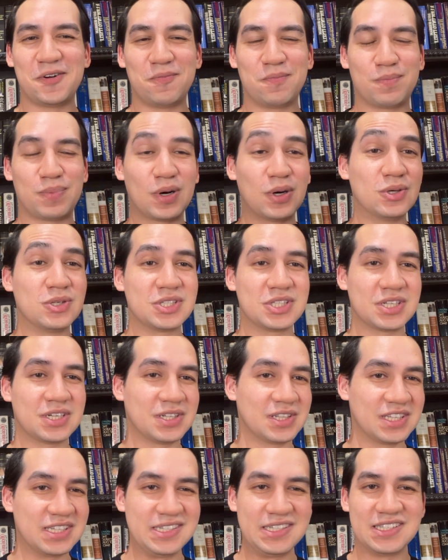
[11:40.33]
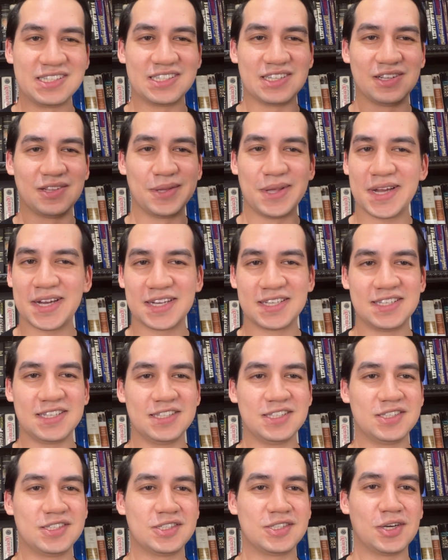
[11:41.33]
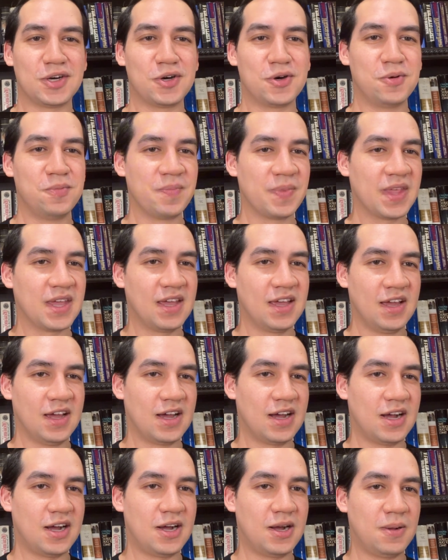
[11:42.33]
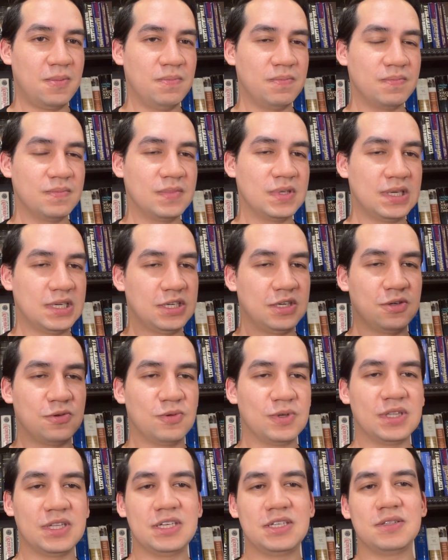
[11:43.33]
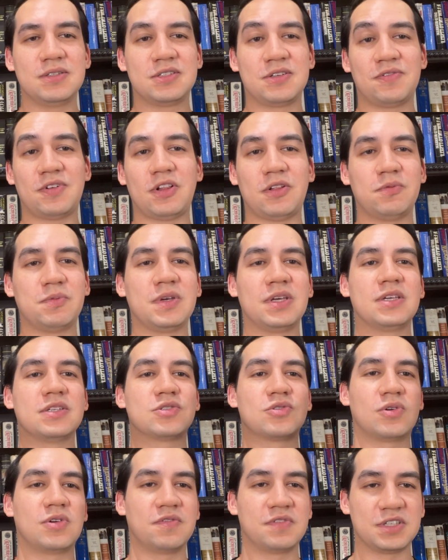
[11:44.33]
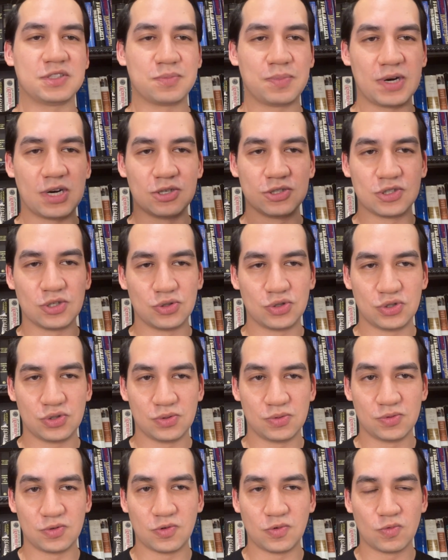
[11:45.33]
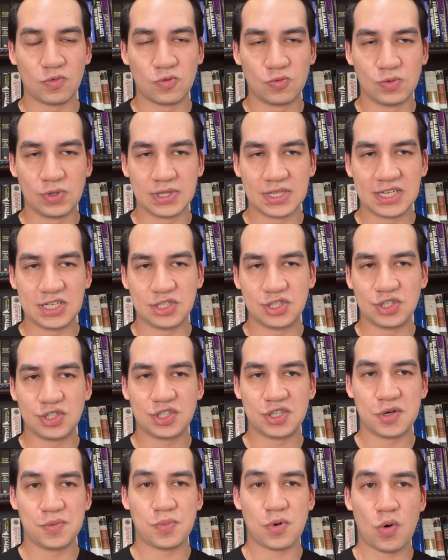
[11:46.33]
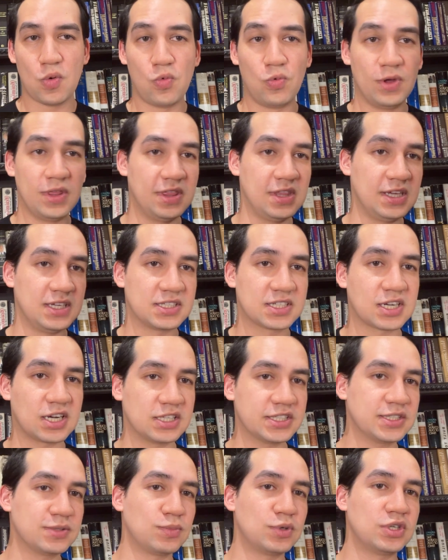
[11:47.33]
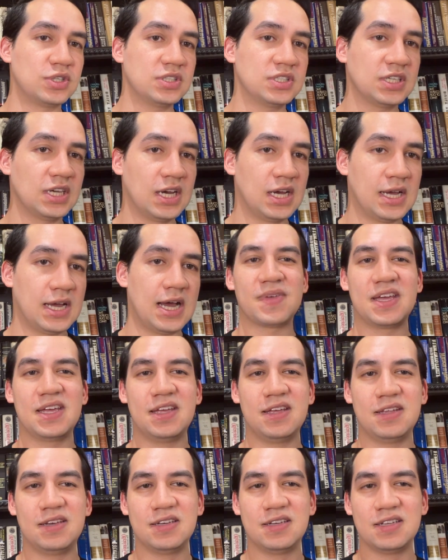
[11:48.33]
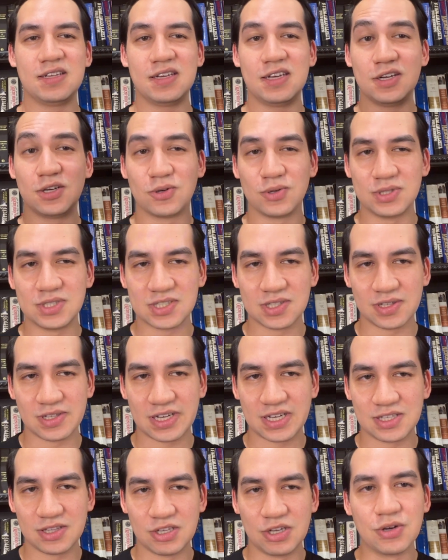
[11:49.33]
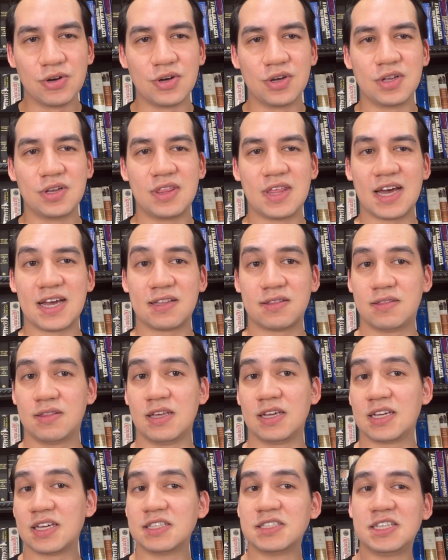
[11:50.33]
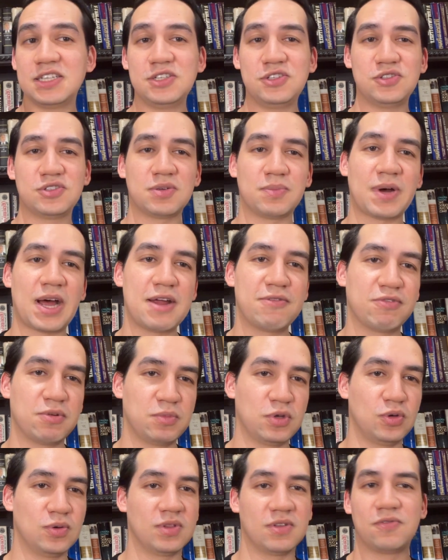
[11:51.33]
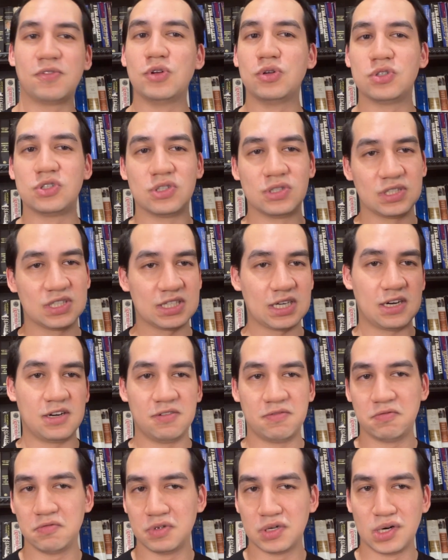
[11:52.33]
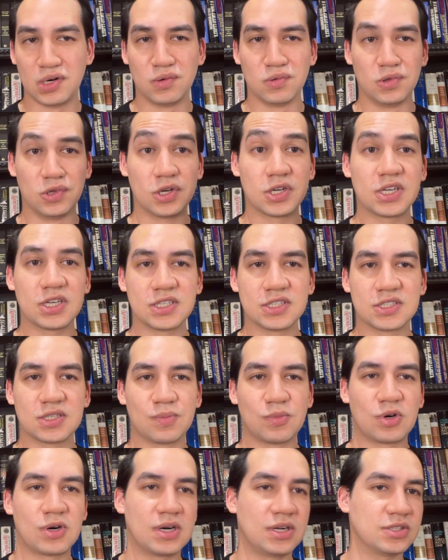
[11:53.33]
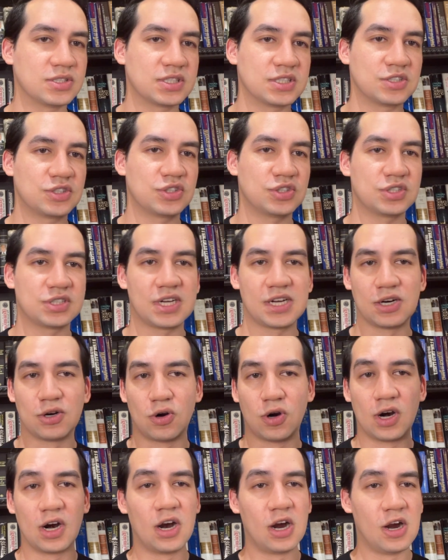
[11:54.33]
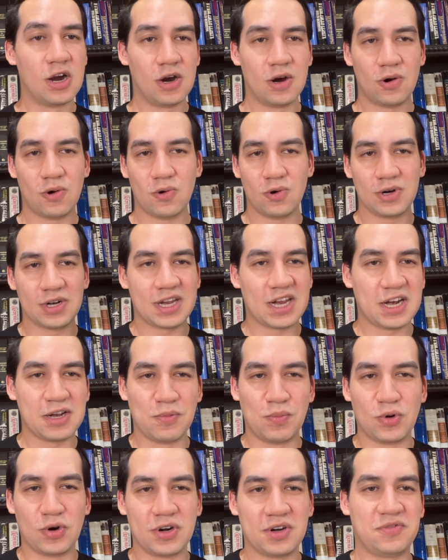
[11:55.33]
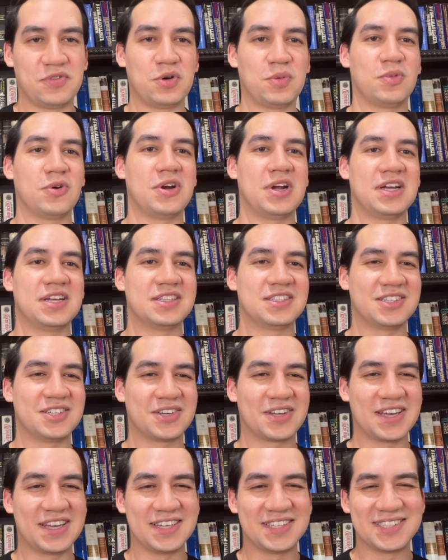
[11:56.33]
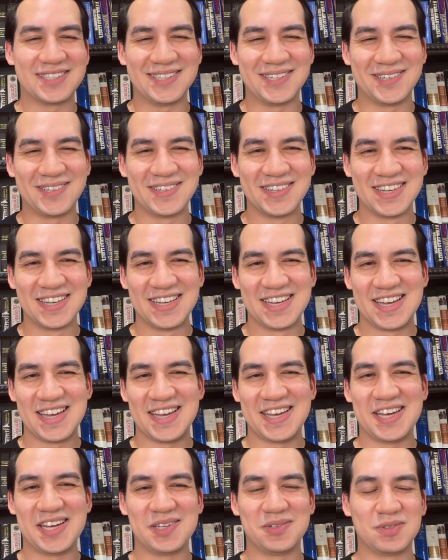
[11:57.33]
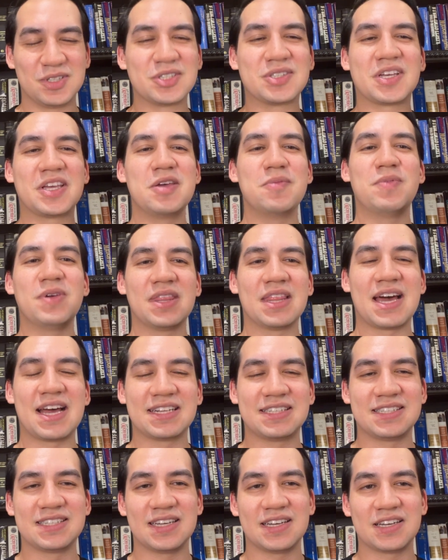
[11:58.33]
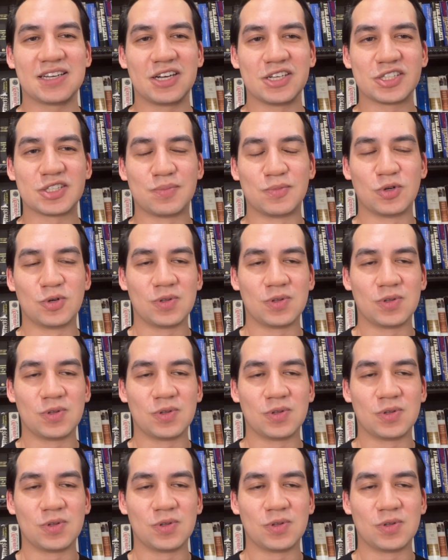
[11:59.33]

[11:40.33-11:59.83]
personally selected. So you're really developing sort of this parasocial relationship with these customers, and increase the likelihood that they continue to buy from you in the future instead of, looking somewhere else, let's just say, or getting bored of your brand. Okay, so just keeping that customer